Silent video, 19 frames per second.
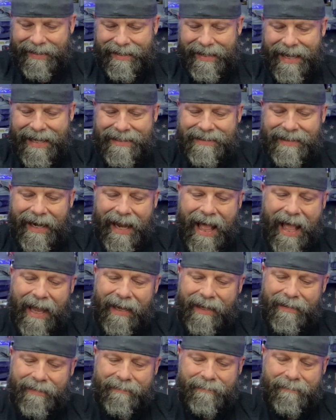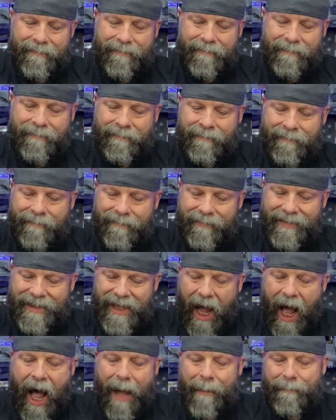That's like
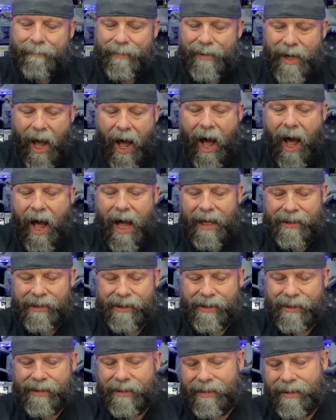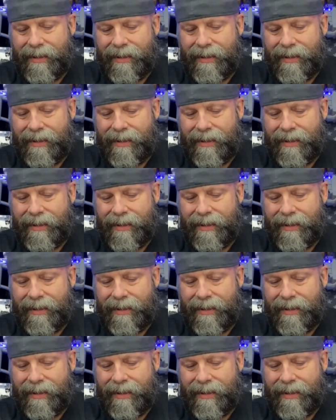top notch.